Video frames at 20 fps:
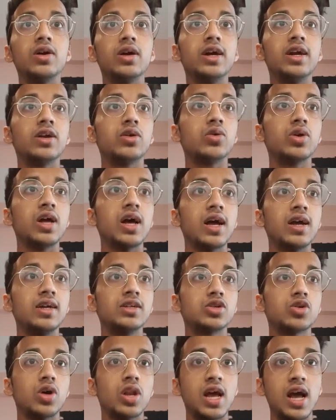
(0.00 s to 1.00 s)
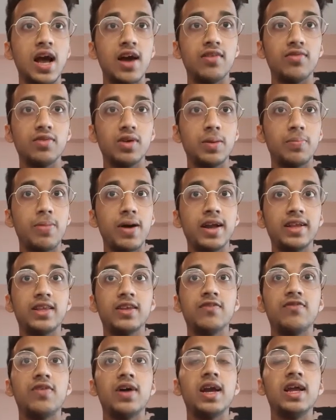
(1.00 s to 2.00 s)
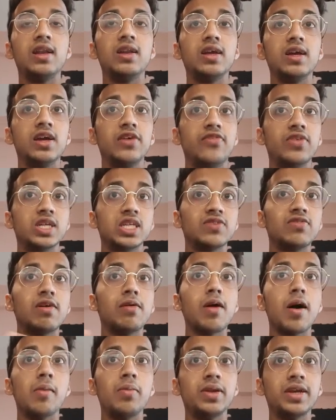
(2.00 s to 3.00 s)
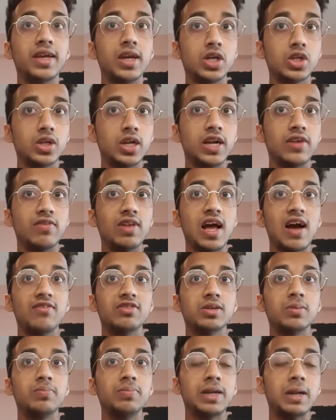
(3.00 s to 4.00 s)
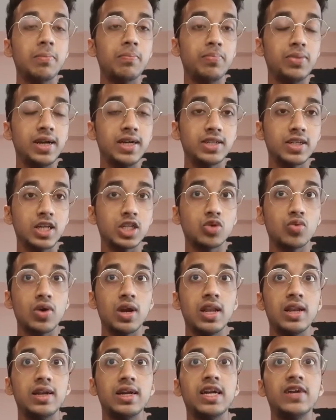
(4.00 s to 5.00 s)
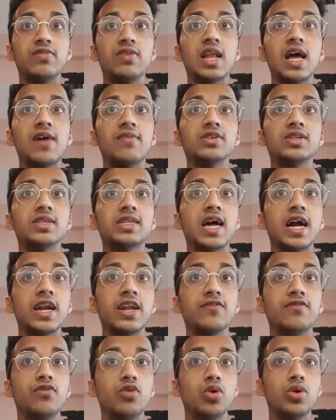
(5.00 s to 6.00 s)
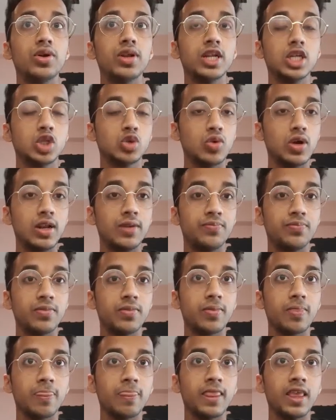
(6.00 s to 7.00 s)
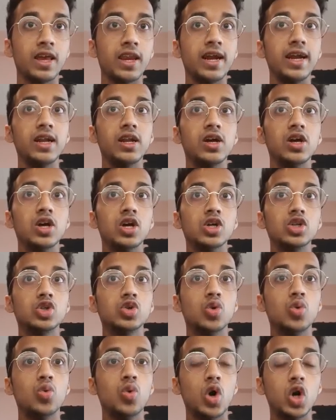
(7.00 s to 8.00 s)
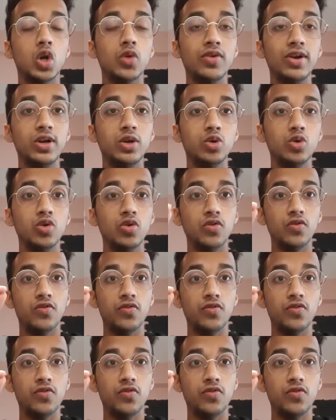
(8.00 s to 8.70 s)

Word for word: It's gonna have a Python file. If it is a web application, it will have some templates as well. It will have a static folder as well, right? So what do we do